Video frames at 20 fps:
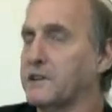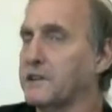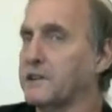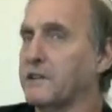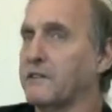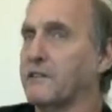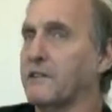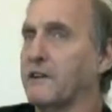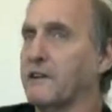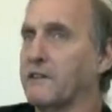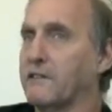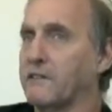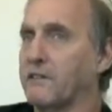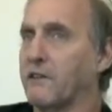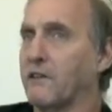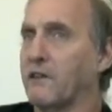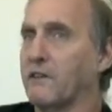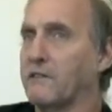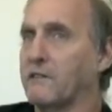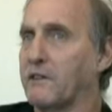She's a very
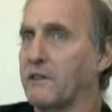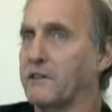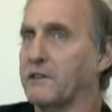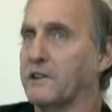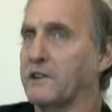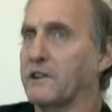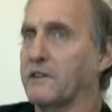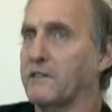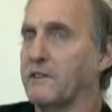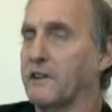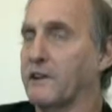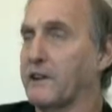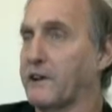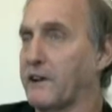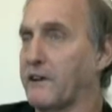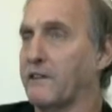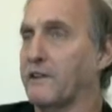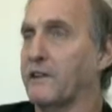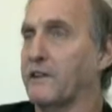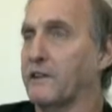informed person and very
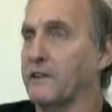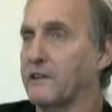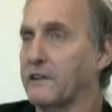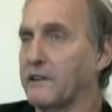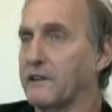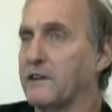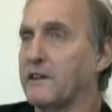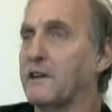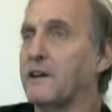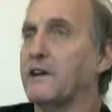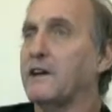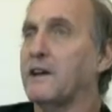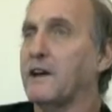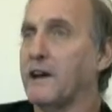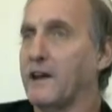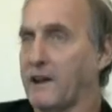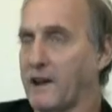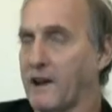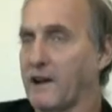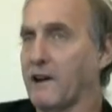caring,
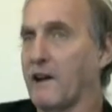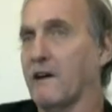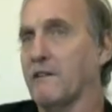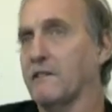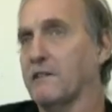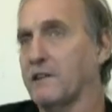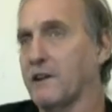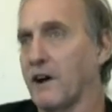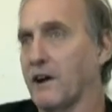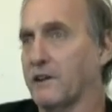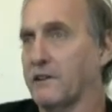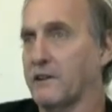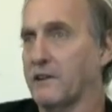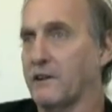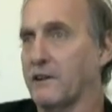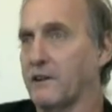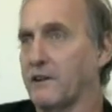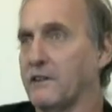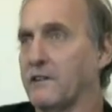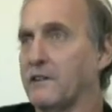and I often talk to
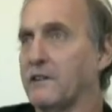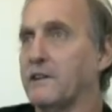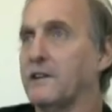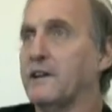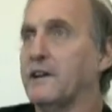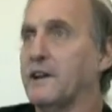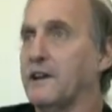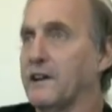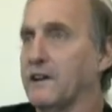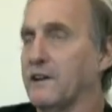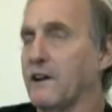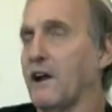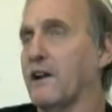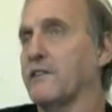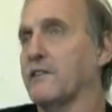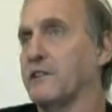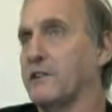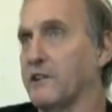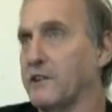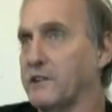her. And a lot
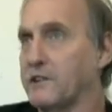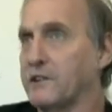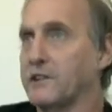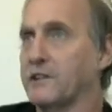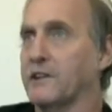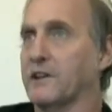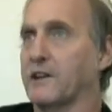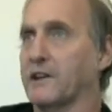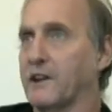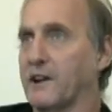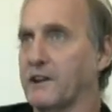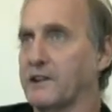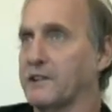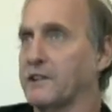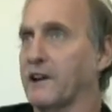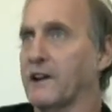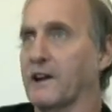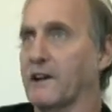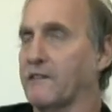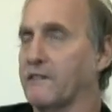of the nurses at
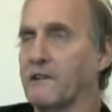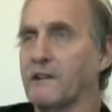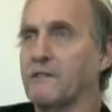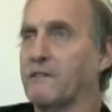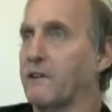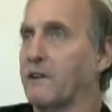Connections I get very